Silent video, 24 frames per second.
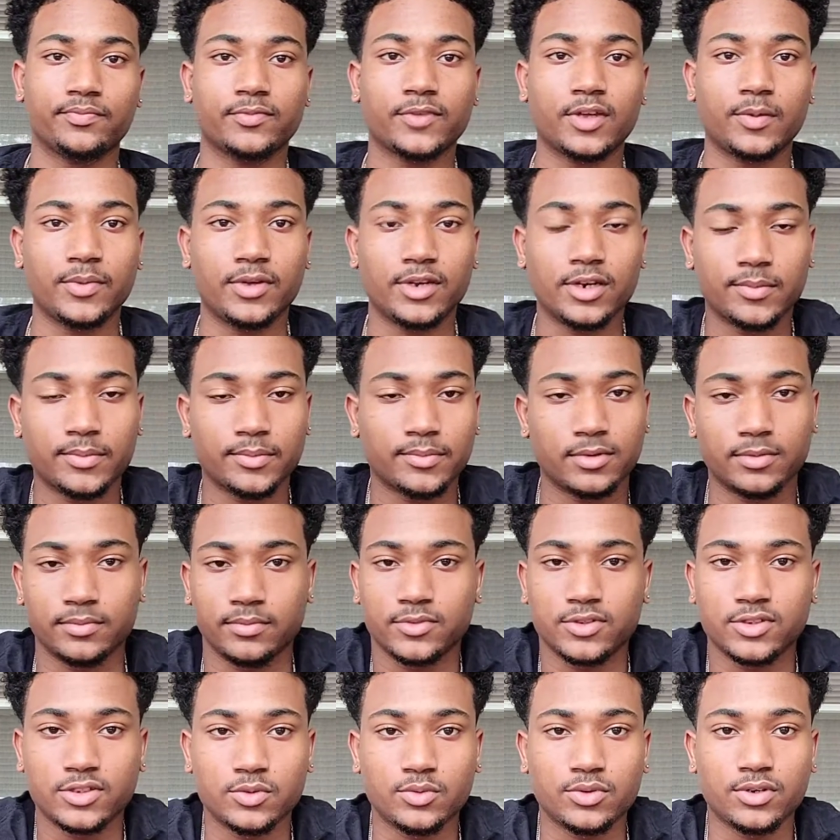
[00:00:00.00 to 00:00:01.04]
I mean, I'm
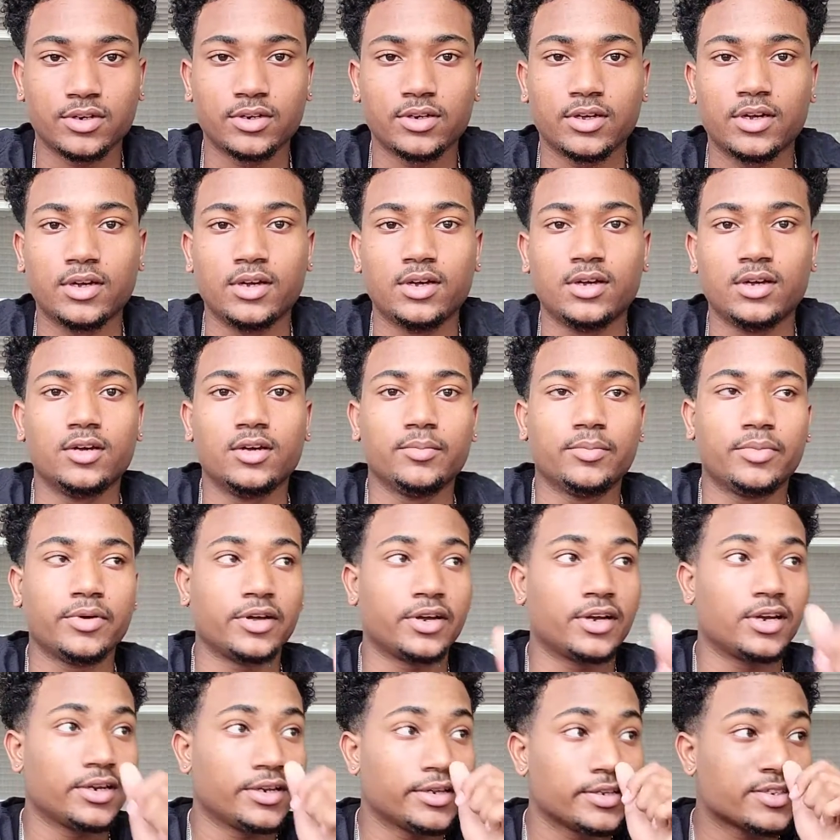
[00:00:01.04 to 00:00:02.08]
a student,
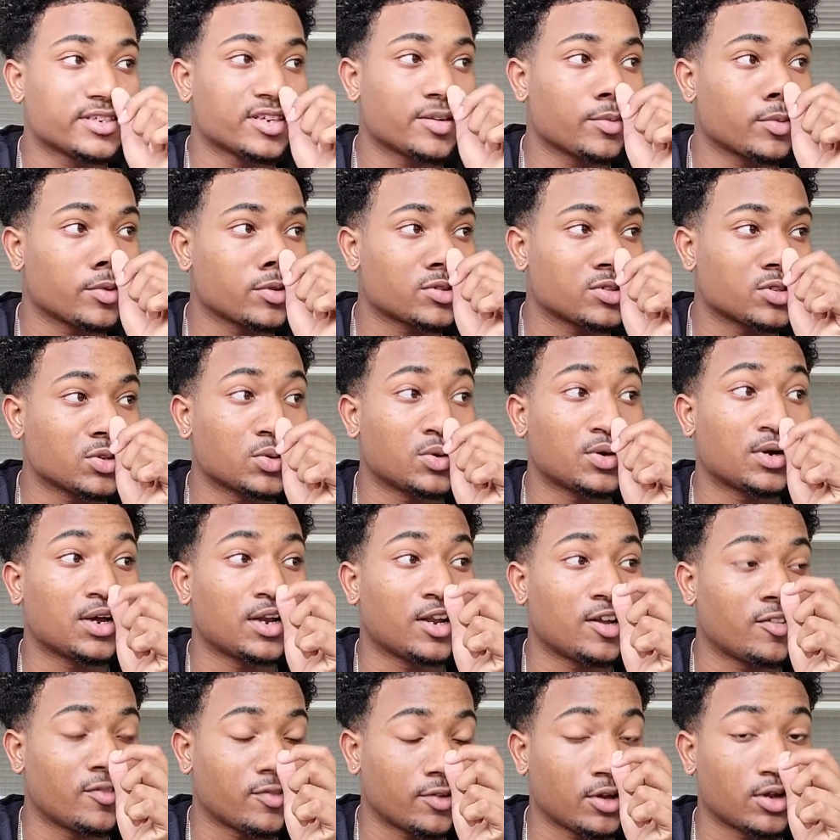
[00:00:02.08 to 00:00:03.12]
but it is summer, so
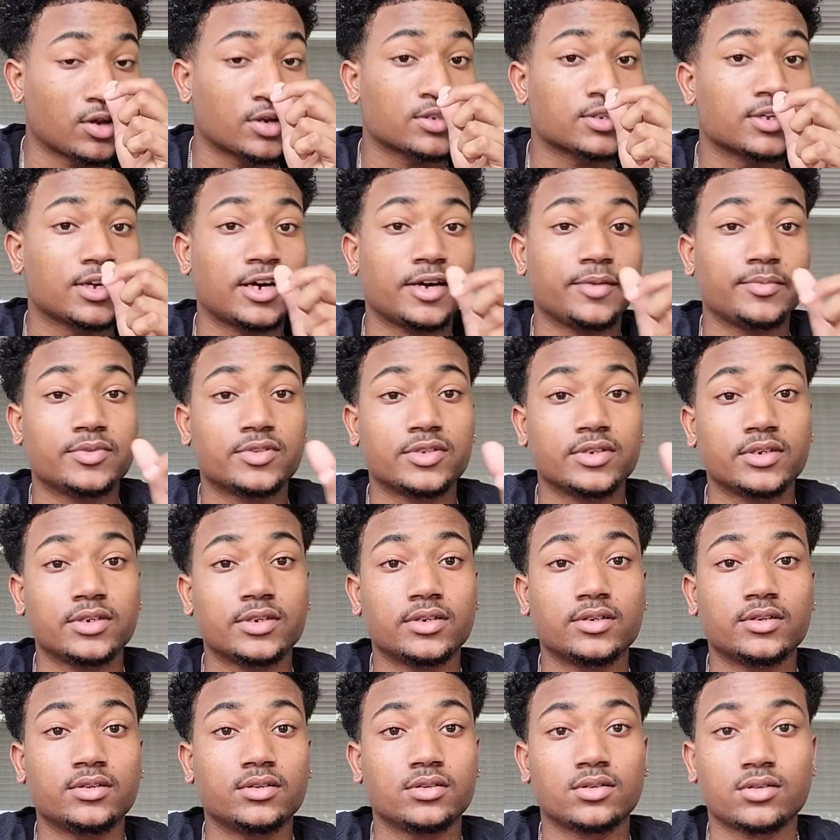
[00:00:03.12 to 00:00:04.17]
I'll have a lot of time
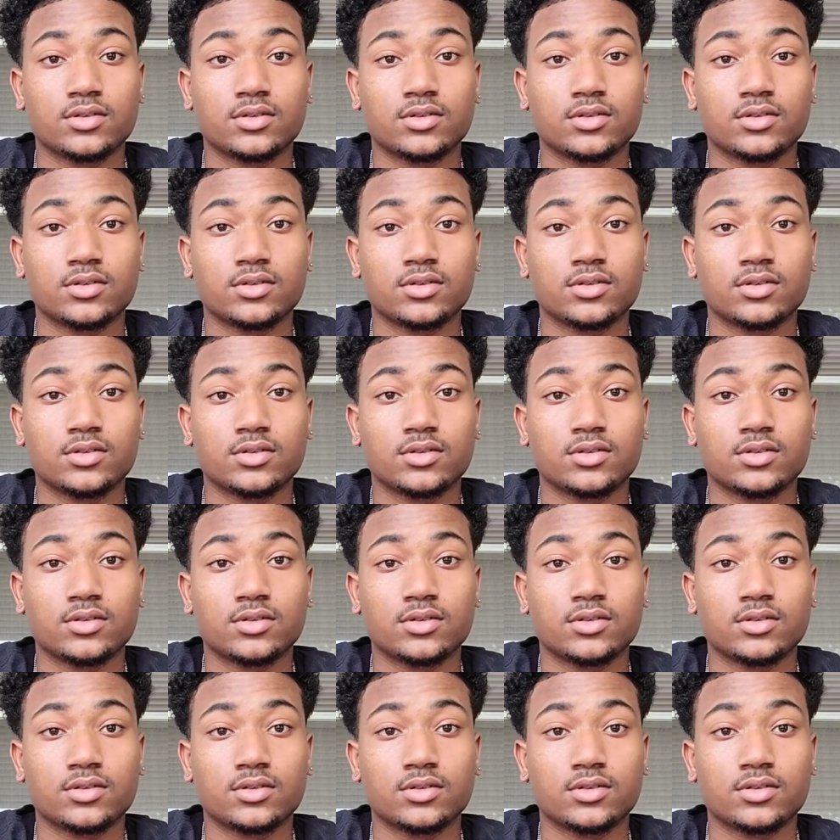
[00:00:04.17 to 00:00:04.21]
to